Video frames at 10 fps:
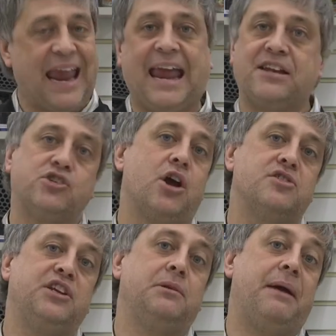and
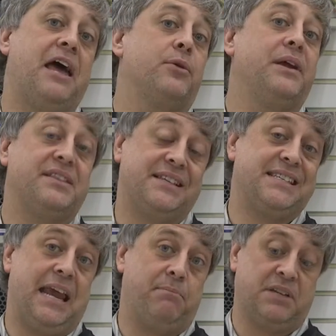charging the battery at the
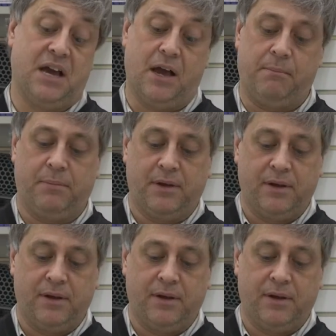same time.